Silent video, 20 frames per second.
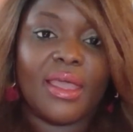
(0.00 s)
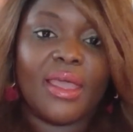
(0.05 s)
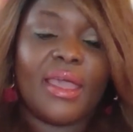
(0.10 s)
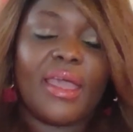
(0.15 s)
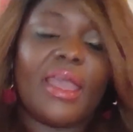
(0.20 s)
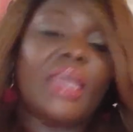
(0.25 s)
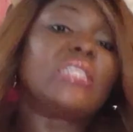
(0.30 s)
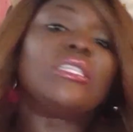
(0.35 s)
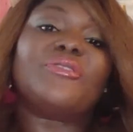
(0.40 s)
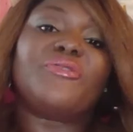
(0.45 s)

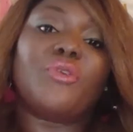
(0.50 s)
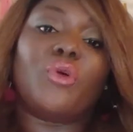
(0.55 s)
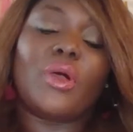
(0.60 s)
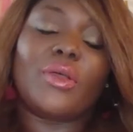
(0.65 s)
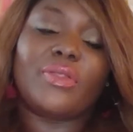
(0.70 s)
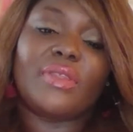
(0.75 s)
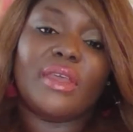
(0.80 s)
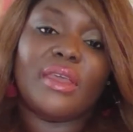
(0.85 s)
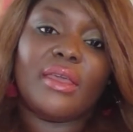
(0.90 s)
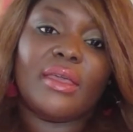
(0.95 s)
It's for
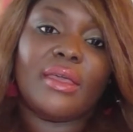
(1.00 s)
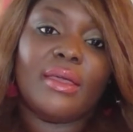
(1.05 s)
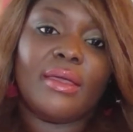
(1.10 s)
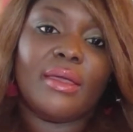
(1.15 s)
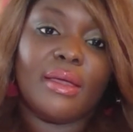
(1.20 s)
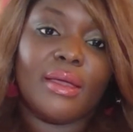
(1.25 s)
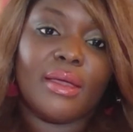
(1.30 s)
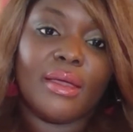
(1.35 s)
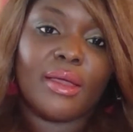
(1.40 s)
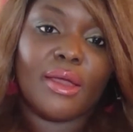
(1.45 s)
the
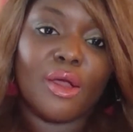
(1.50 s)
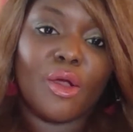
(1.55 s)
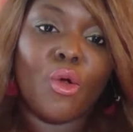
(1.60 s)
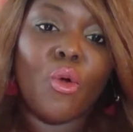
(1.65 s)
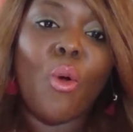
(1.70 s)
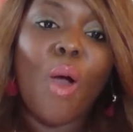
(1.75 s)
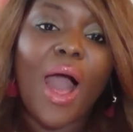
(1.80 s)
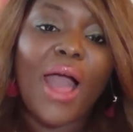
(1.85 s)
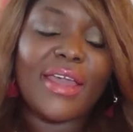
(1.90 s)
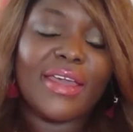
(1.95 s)

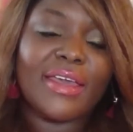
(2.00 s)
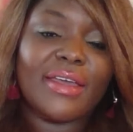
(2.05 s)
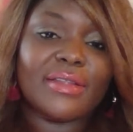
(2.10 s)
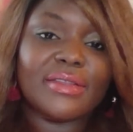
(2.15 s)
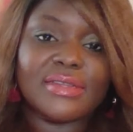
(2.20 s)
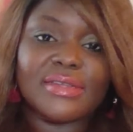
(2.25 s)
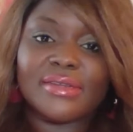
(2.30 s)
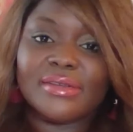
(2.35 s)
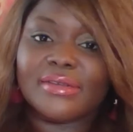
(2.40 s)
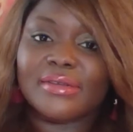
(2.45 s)

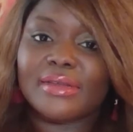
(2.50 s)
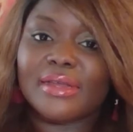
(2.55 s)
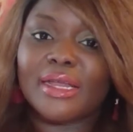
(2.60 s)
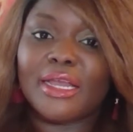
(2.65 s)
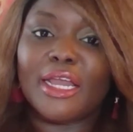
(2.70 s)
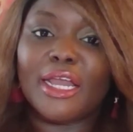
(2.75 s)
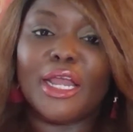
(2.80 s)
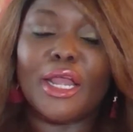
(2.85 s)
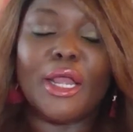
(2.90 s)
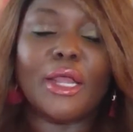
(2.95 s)
quiet,
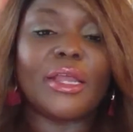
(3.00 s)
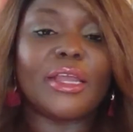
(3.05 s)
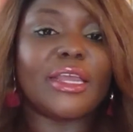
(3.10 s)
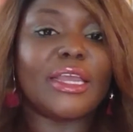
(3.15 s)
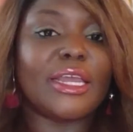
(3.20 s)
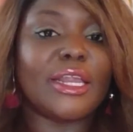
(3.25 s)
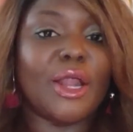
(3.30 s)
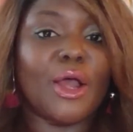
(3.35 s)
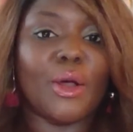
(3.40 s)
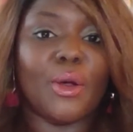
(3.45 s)

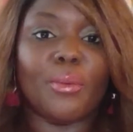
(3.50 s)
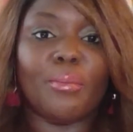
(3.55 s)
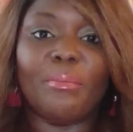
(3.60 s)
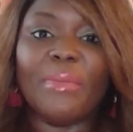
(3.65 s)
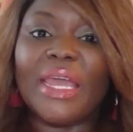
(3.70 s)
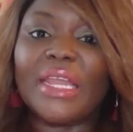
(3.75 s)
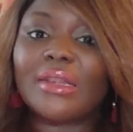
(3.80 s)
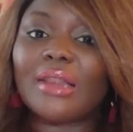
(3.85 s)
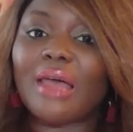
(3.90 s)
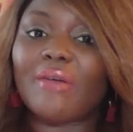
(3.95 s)
you know,
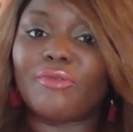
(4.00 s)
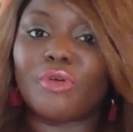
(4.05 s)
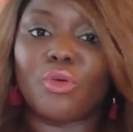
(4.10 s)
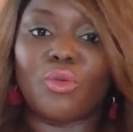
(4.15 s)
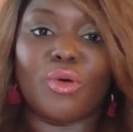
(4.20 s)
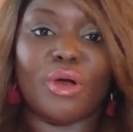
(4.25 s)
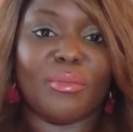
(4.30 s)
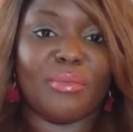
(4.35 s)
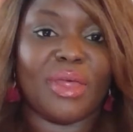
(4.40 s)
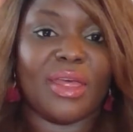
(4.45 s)
mid level
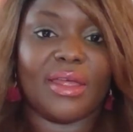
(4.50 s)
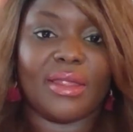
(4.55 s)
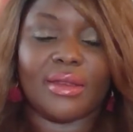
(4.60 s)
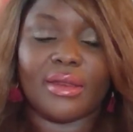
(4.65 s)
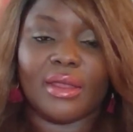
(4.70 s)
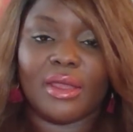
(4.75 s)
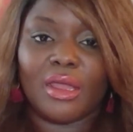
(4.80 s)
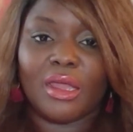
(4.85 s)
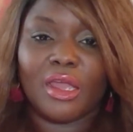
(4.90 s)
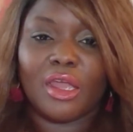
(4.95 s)
woman
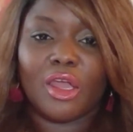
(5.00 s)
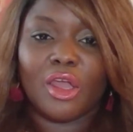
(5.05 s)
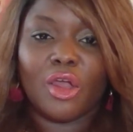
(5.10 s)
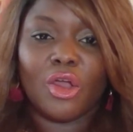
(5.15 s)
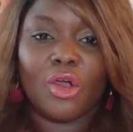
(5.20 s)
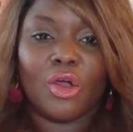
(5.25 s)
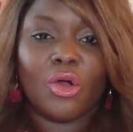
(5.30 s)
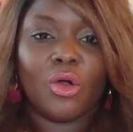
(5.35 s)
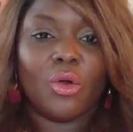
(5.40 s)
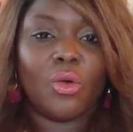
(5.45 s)

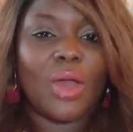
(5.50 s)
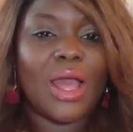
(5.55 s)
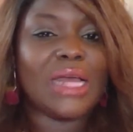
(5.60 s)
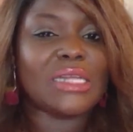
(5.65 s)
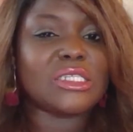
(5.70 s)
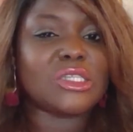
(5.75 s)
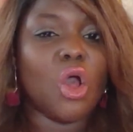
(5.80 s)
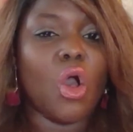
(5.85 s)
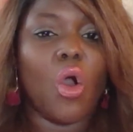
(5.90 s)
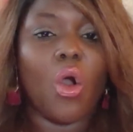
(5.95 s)
who
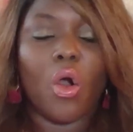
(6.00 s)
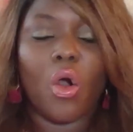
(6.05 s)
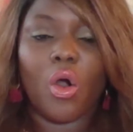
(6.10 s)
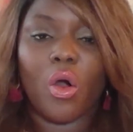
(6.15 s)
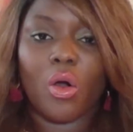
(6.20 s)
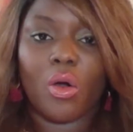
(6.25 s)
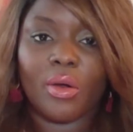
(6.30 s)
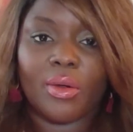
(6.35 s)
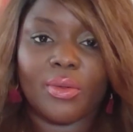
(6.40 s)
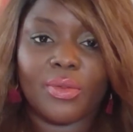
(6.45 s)
has
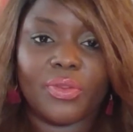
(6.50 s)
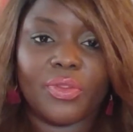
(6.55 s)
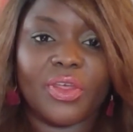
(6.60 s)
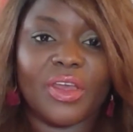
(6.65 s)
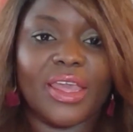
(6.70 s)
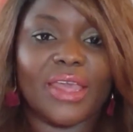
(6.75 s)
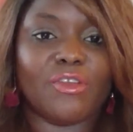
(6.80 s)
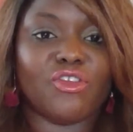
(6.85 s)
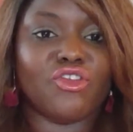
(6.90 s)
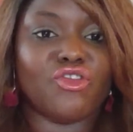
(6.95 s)
all the
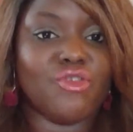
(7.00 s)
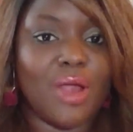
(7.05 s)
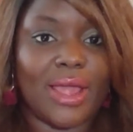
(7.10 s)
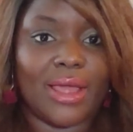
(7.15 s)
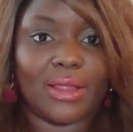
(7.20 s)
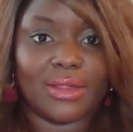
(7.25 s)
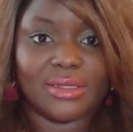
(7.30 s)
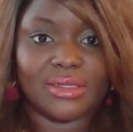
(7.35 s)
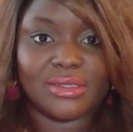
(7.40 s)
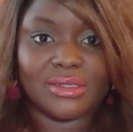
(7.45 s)

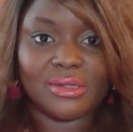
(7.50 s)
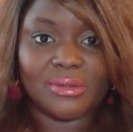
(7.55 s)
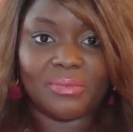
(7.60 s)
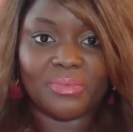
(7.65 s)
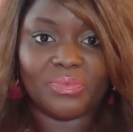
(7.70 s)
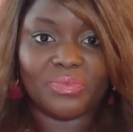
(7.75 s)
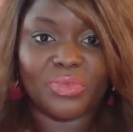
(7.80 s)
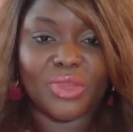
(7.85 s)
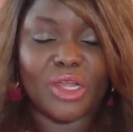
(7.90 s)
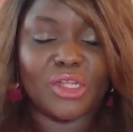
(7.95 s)
traits
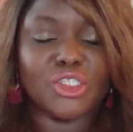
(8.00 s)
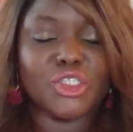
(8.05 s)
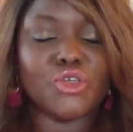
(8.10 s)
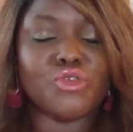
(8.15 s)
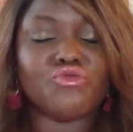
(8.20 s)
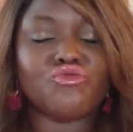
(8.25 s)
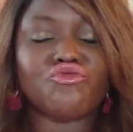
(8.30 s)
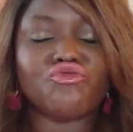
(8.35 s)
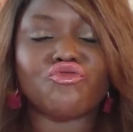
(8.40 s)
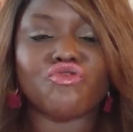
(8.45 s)
to
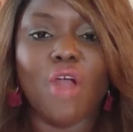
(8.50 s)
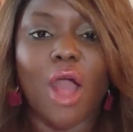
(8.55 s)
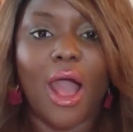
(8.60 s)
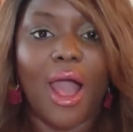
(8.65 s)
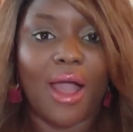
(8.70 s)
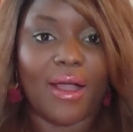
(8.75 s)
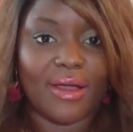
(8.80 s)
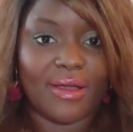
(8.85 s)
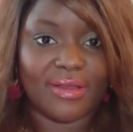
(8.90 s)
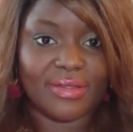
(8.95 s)

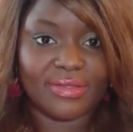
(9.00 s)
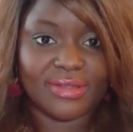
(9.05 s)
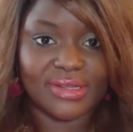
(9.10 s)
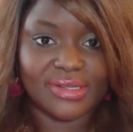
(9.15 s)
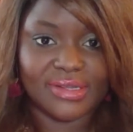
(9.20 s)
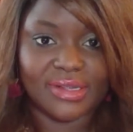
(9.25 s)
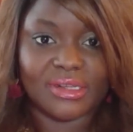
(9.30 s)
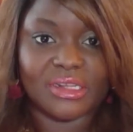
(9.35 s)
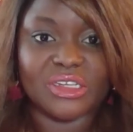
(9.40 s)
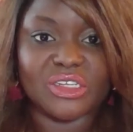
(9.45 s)
rock this
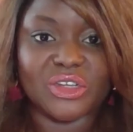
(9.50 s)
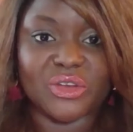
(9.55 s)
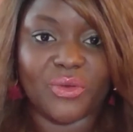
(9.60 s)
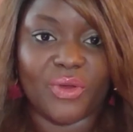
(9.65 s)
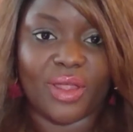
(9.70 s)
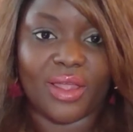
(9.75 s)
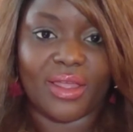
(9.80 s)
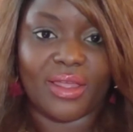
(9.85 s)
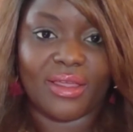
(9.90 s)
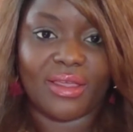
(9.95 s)

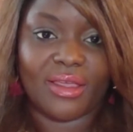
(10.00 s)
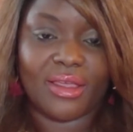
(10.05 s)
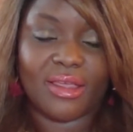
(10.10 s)
industry,